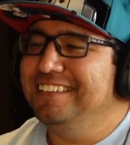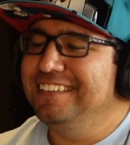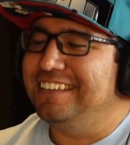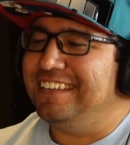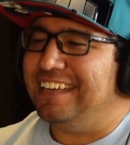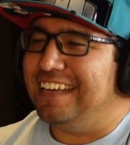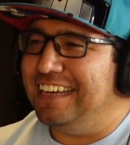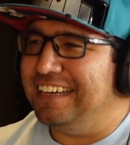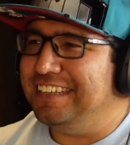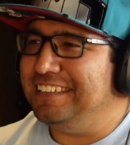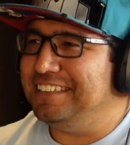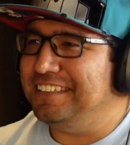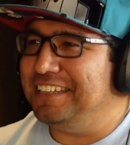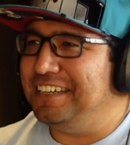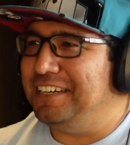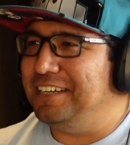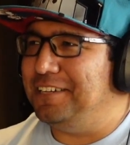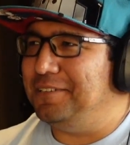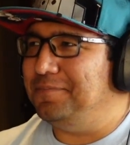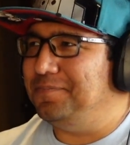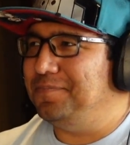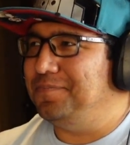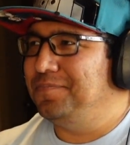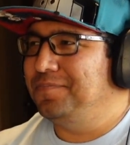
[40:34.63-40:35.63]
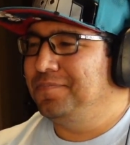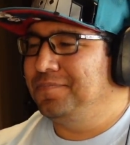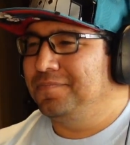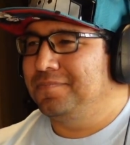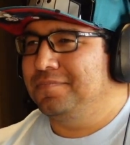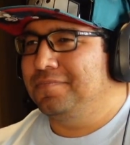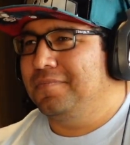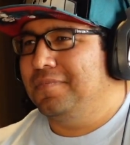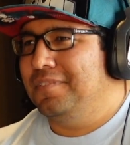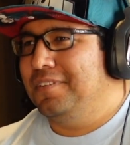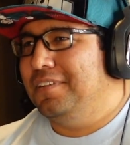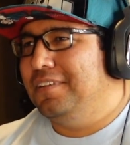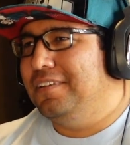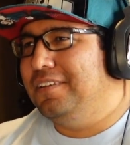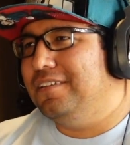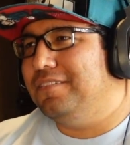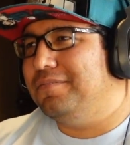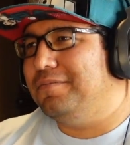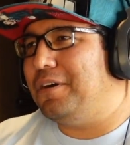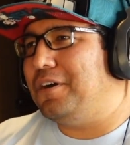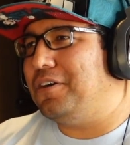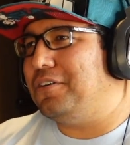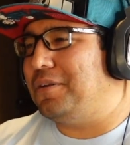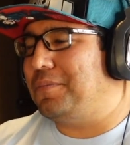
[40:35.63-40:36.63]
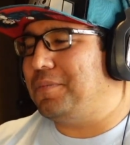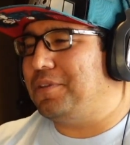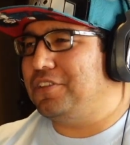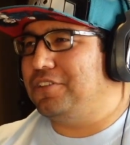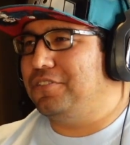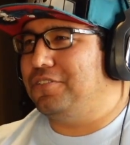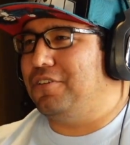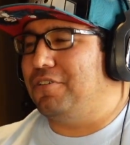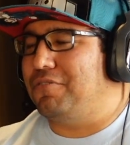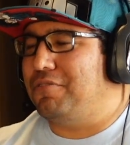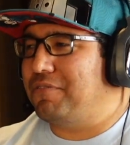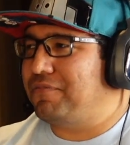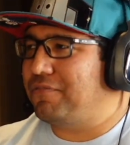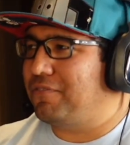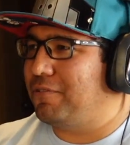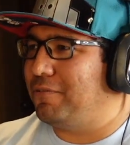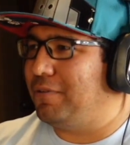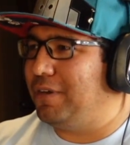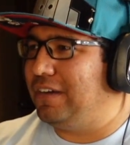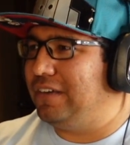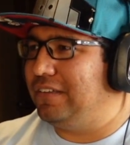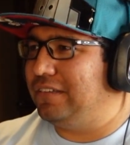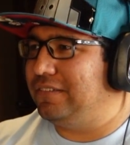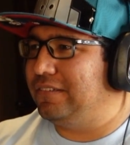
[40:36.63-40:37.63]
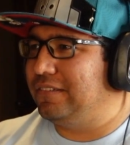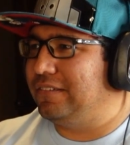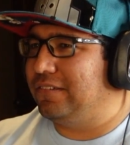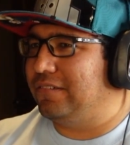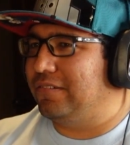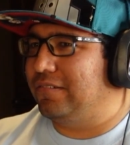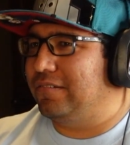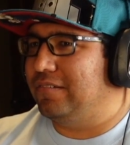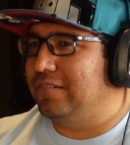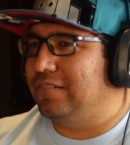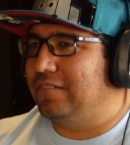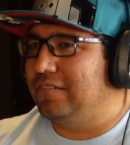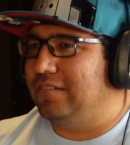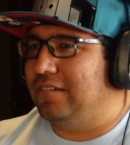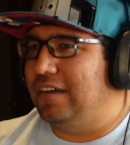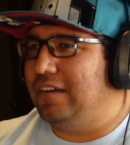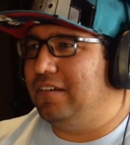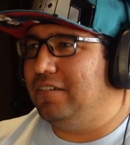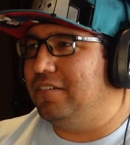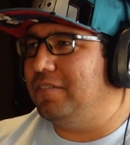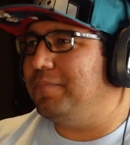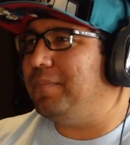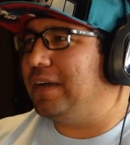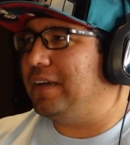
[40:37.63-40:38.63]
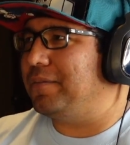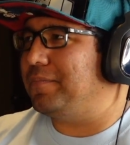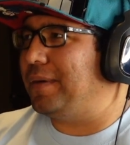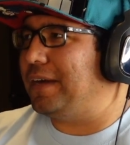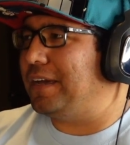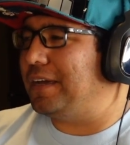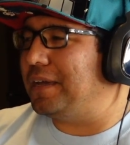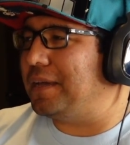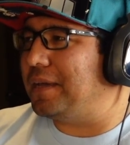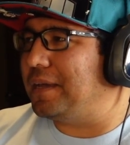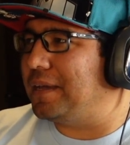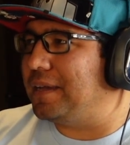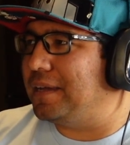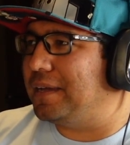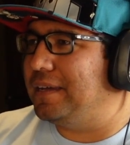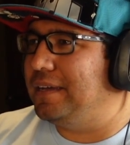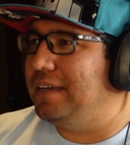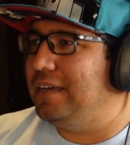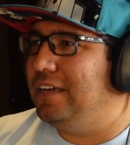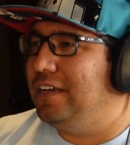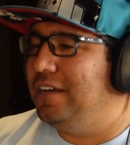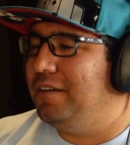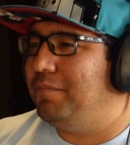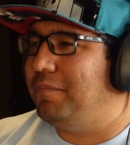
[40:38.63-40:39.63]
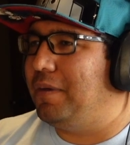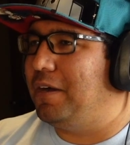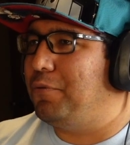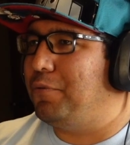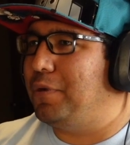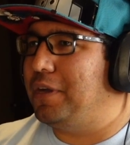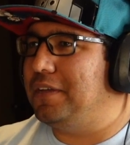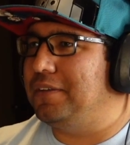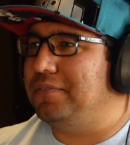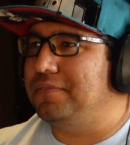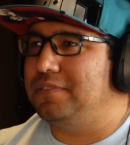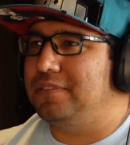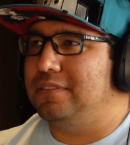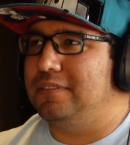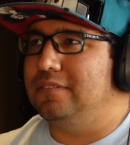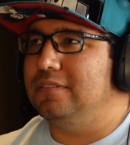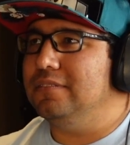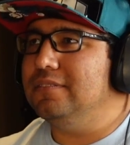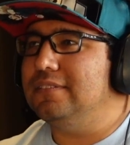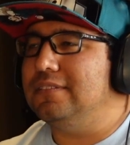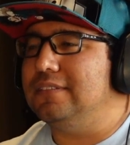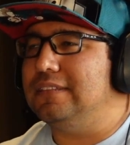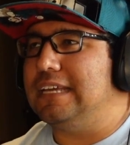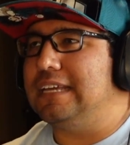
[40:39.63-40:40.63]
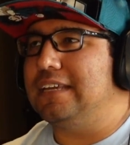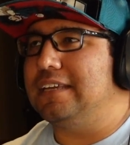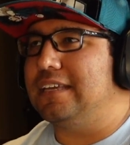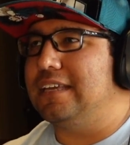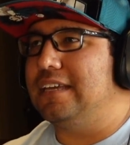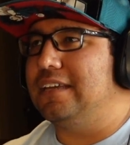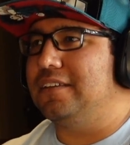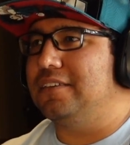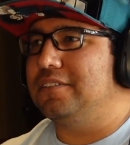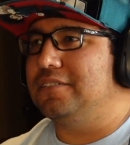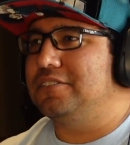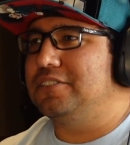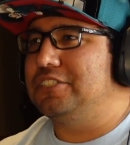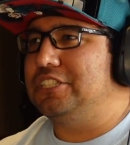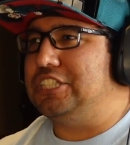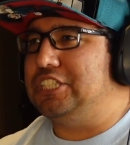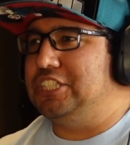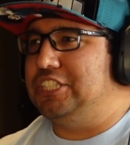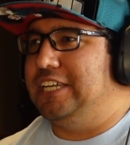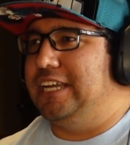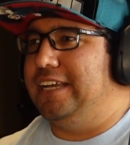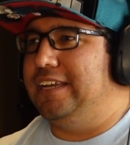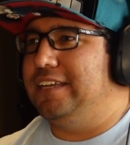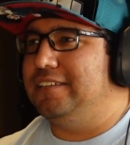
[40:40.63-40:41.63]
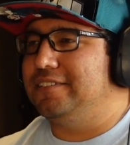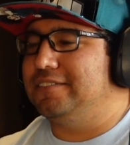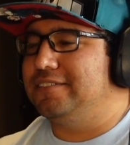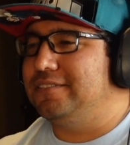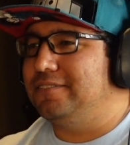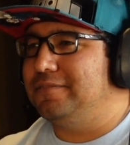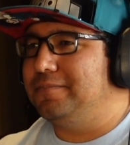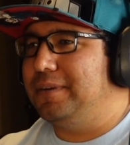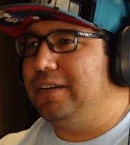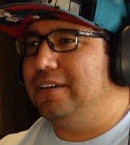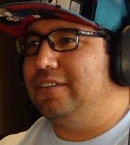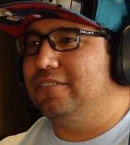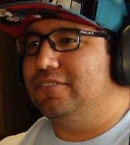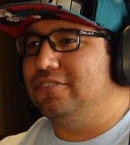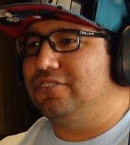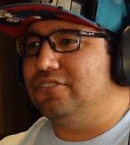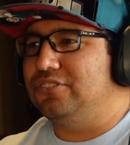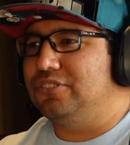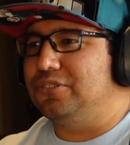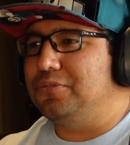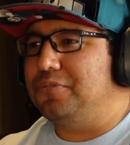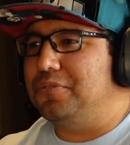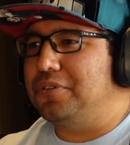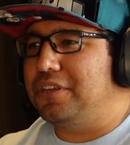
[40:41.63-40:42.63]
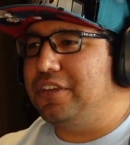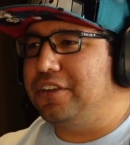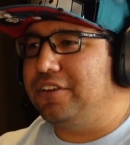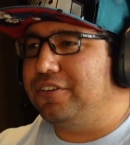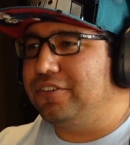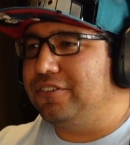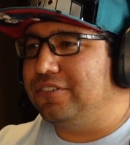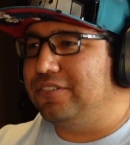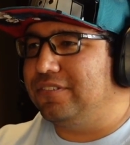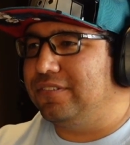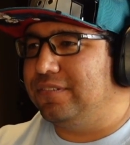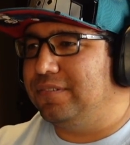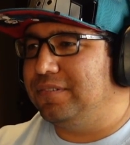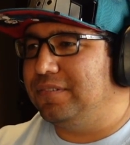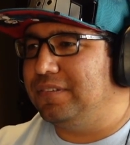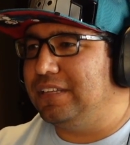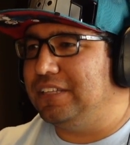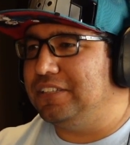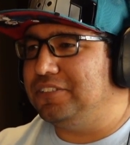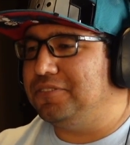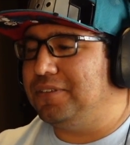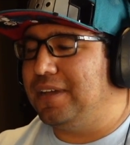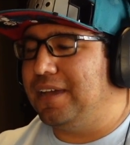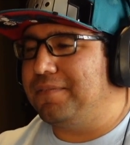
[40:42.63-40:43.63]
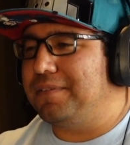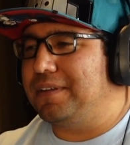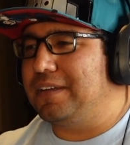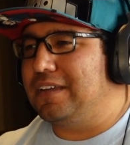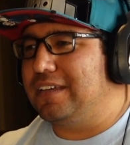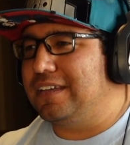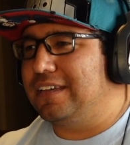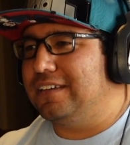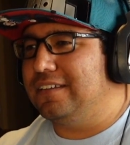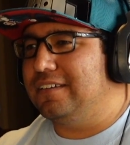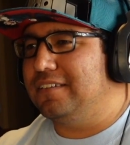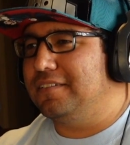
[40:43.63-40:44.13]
And well, I mean, you know me for a while, so I don't know. My way of thinking changed about 2 years into having a kid.